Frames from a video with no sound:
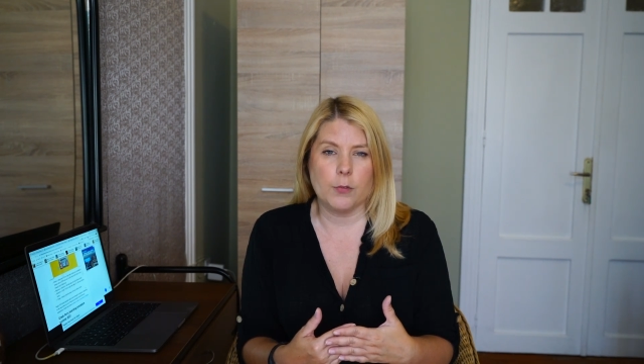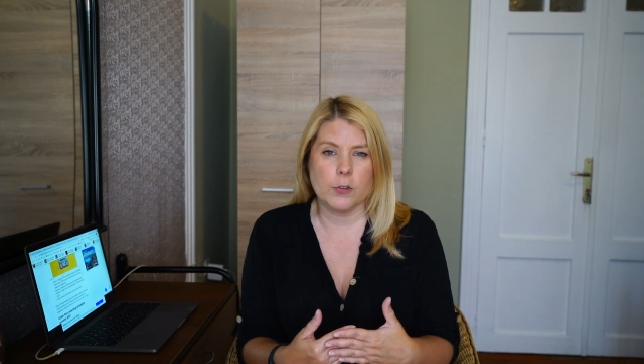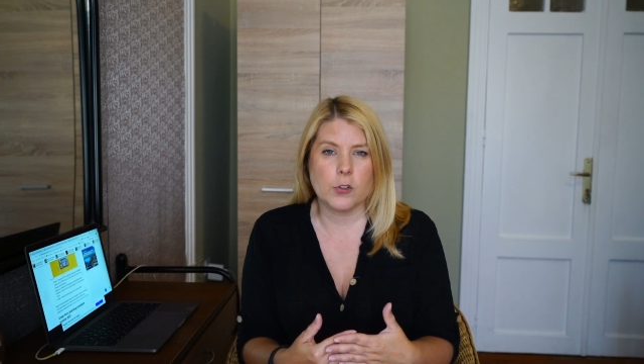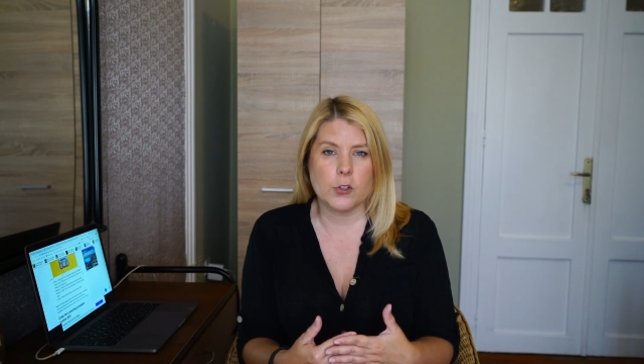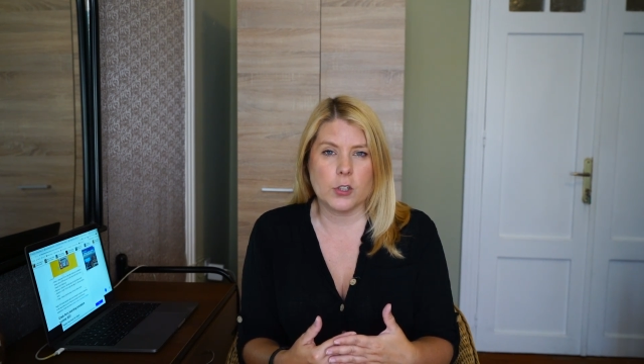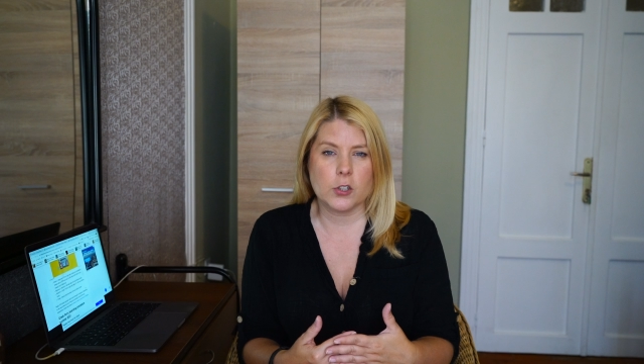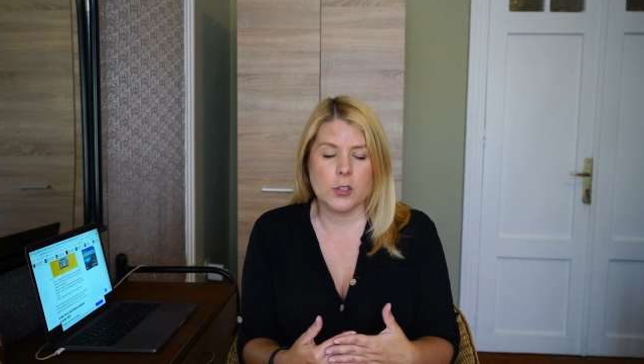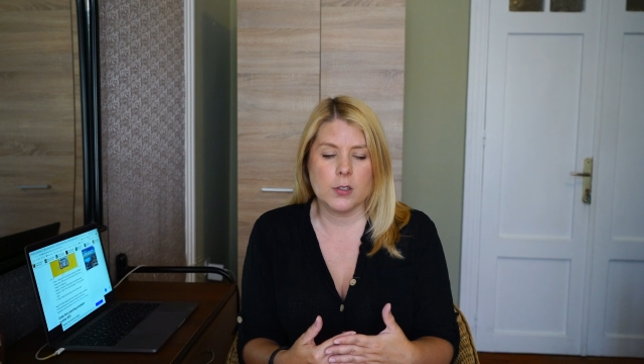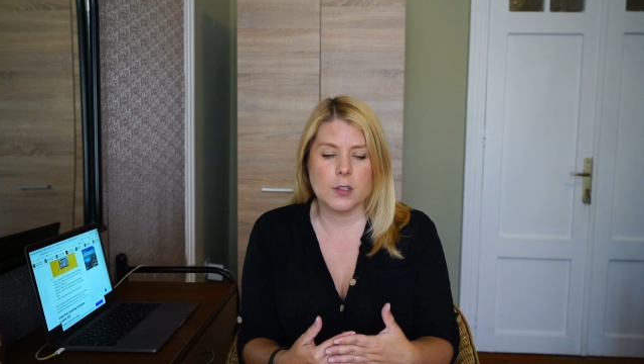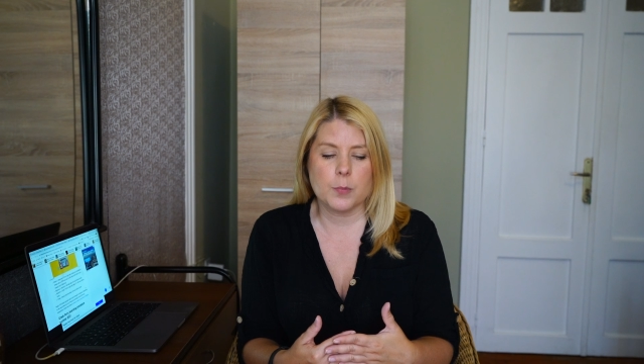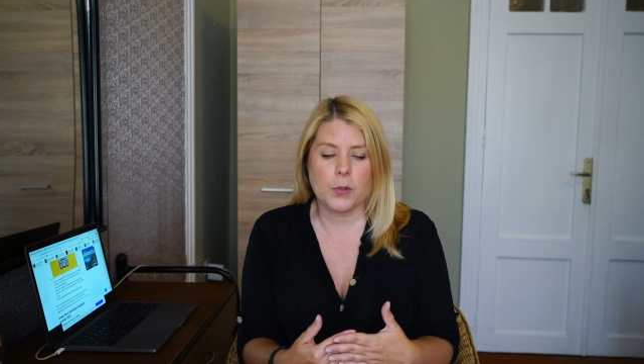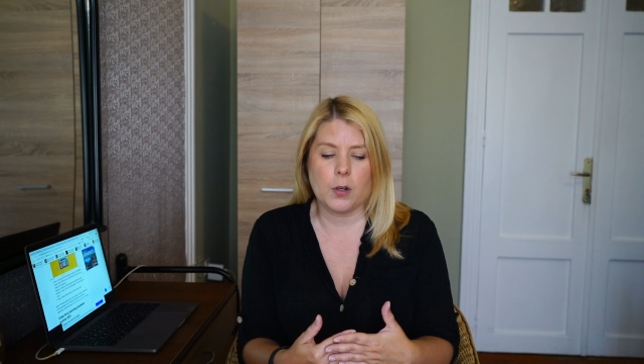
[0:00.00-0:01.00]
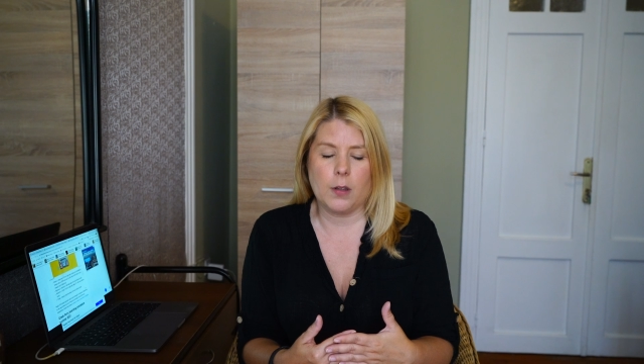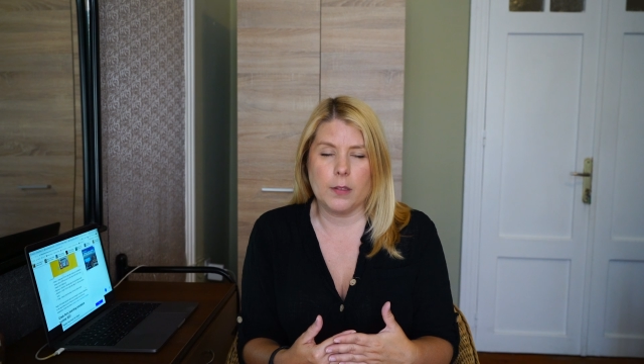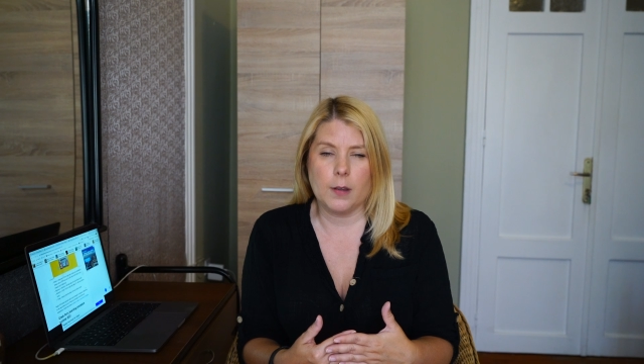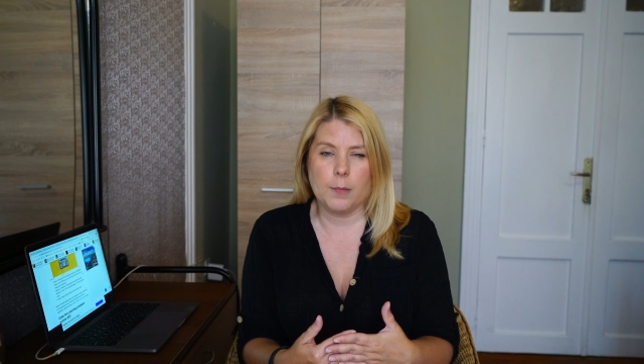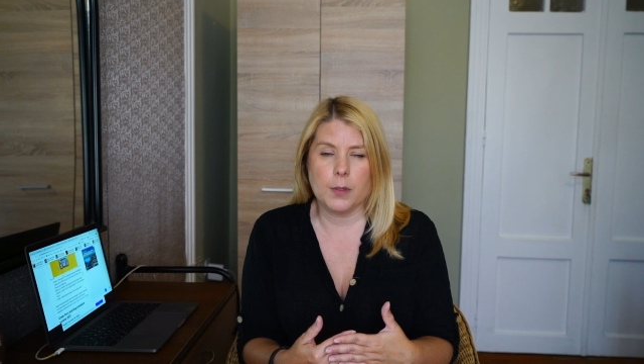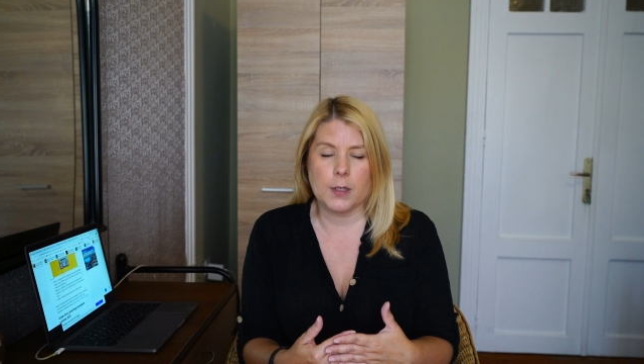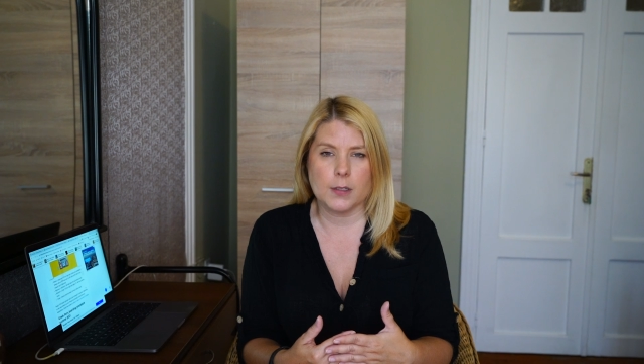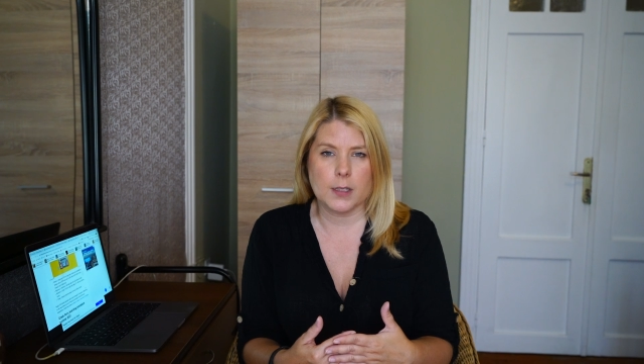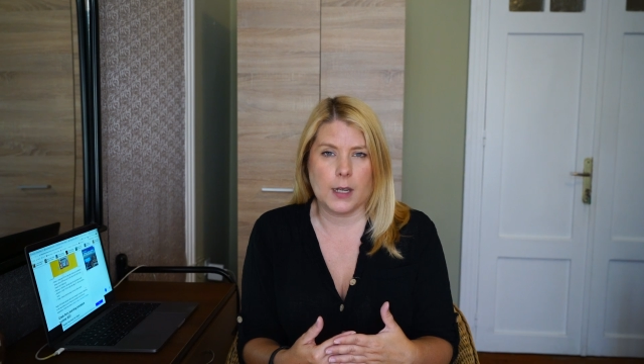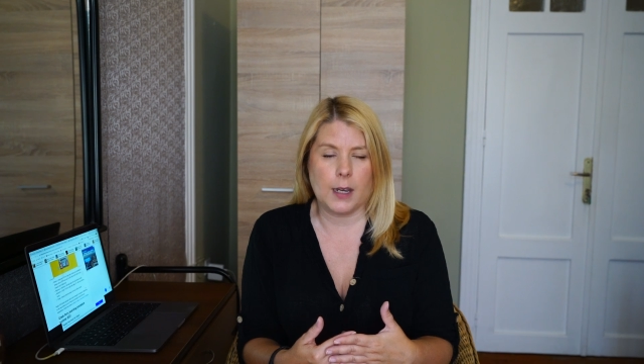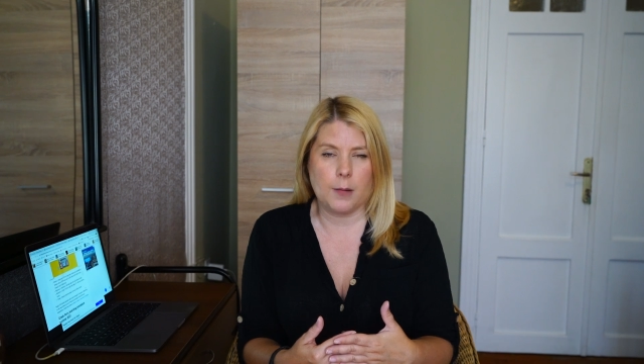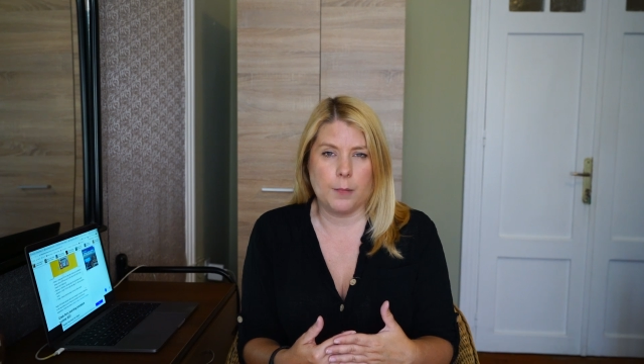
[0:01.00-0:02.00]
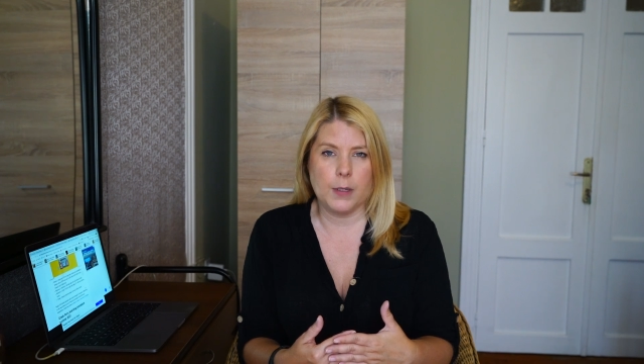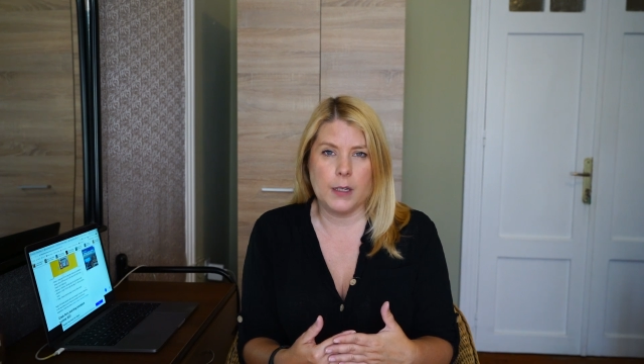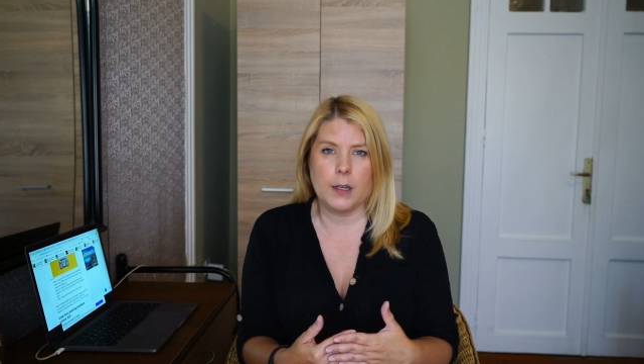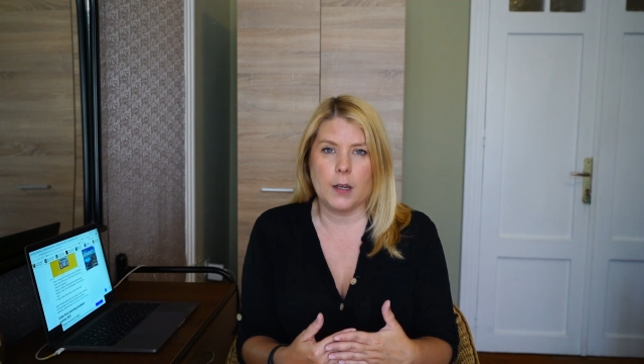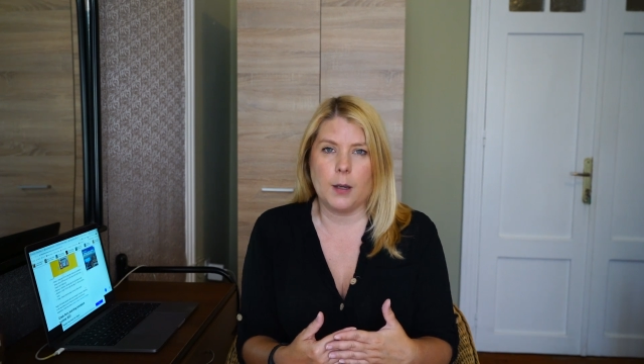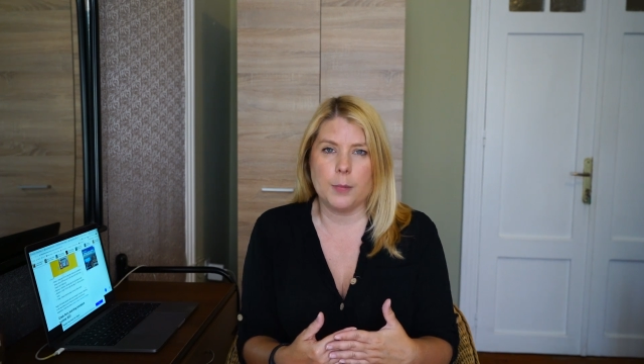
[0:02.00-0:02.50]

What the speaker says: restrictions put on them because they had a big